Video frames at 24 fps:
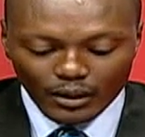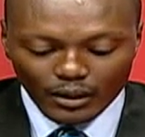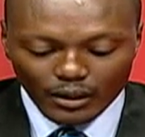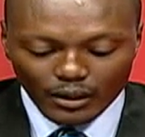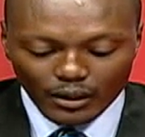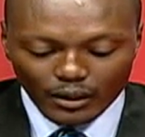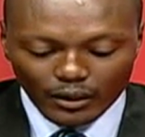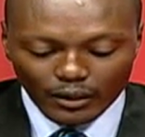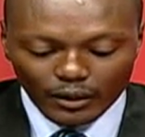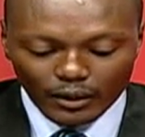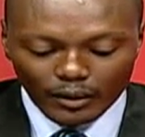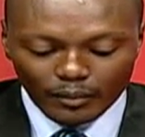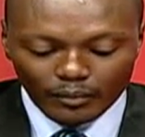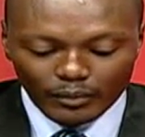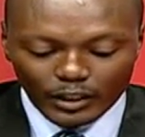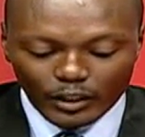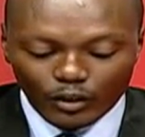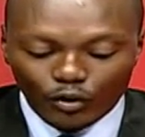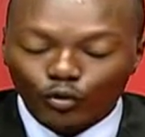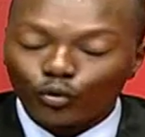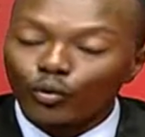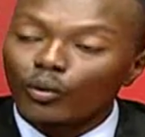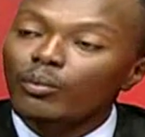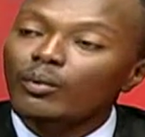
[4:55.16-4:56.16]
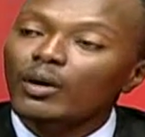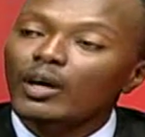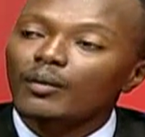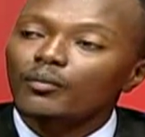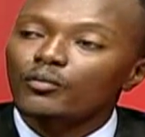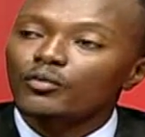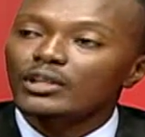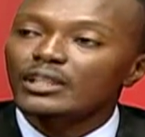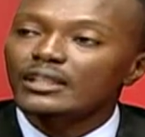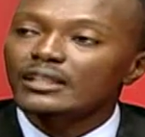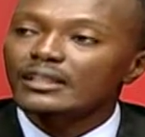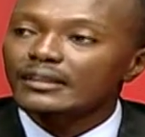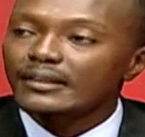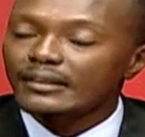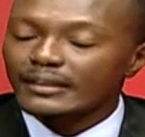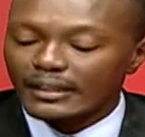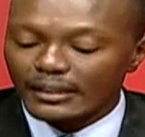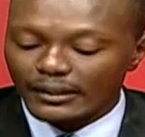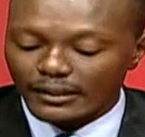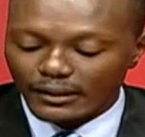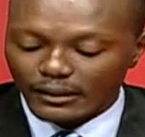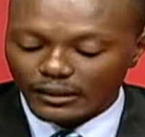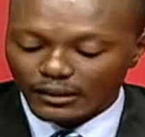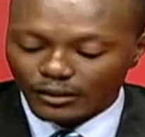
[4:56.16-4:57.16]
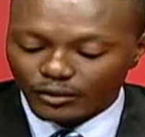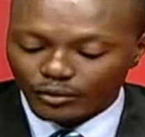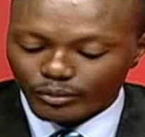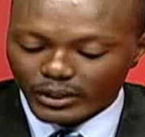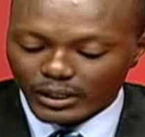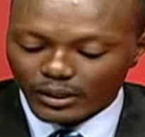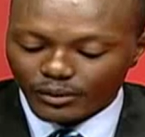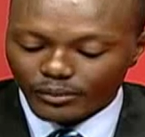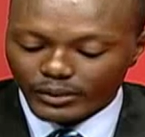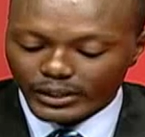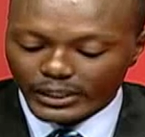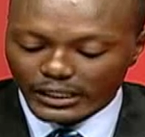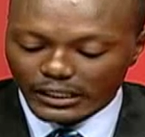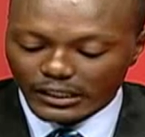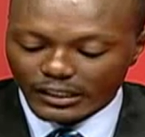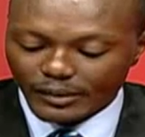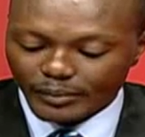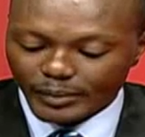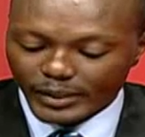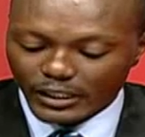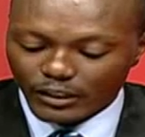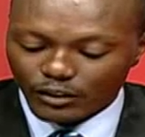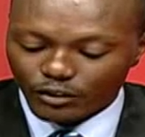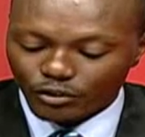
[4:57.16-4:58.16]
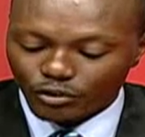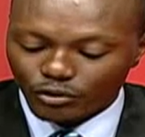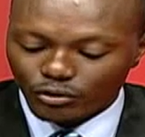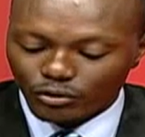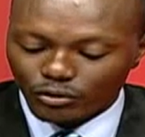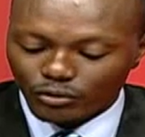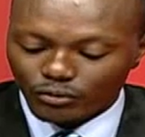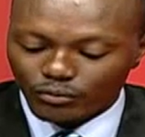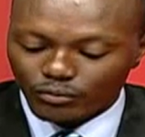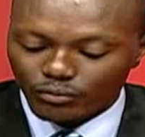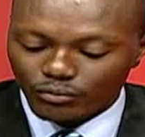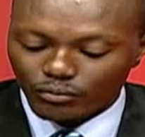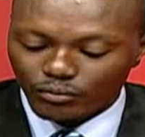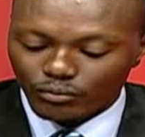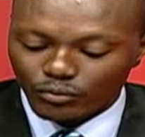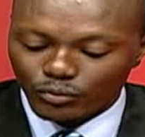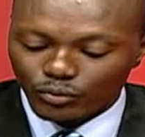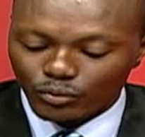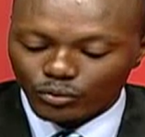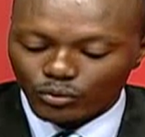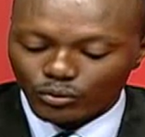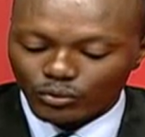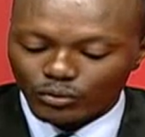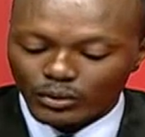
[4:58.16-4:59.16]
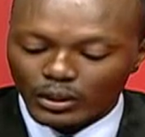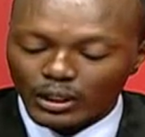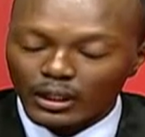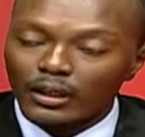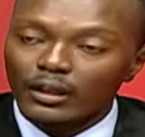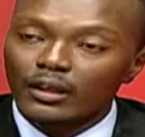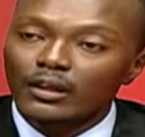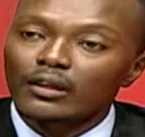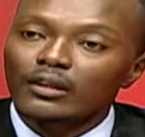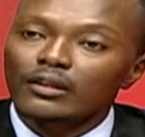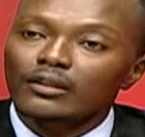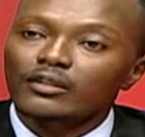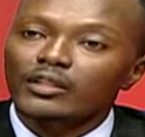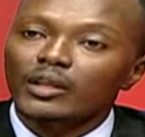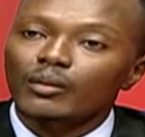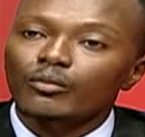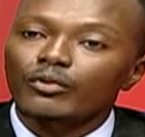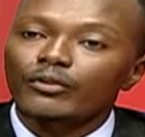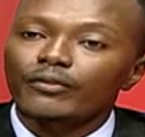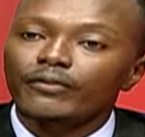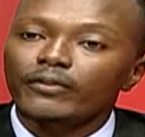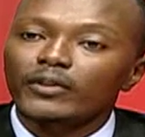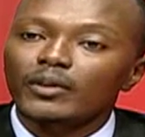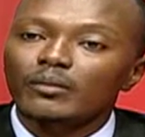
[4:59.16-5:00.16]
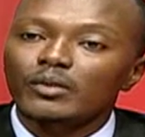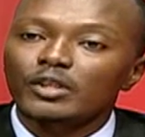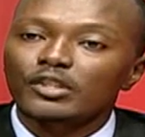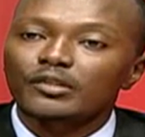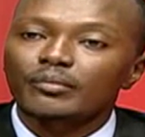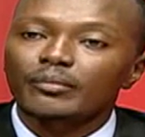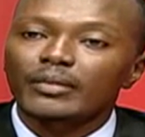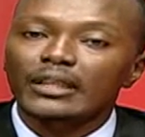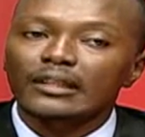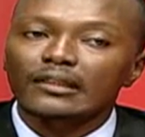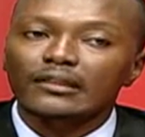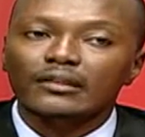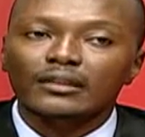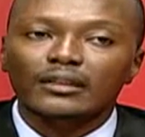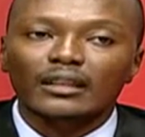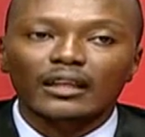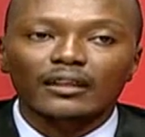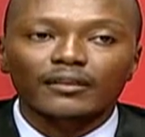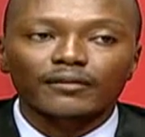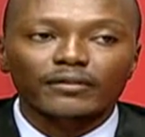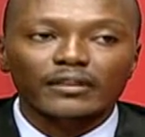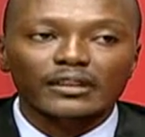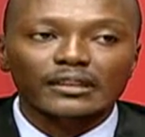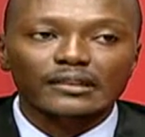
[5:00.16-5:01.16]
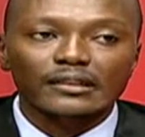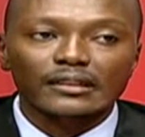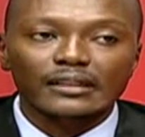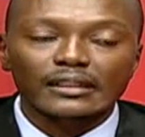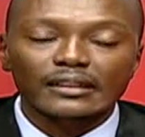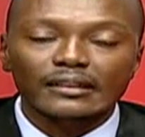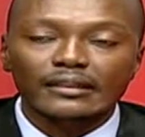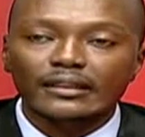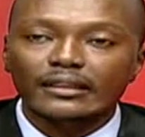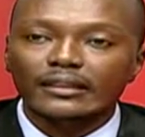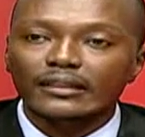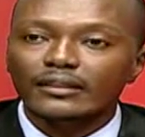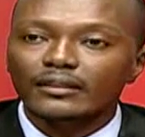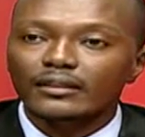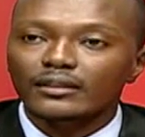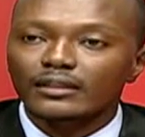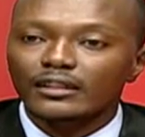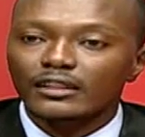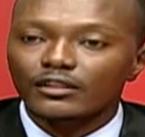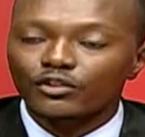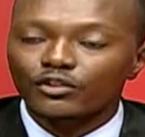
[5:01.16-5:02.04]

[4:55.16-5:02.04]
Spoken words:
The Hope Community Center as well, we expect to do some refurbishments to that facility to the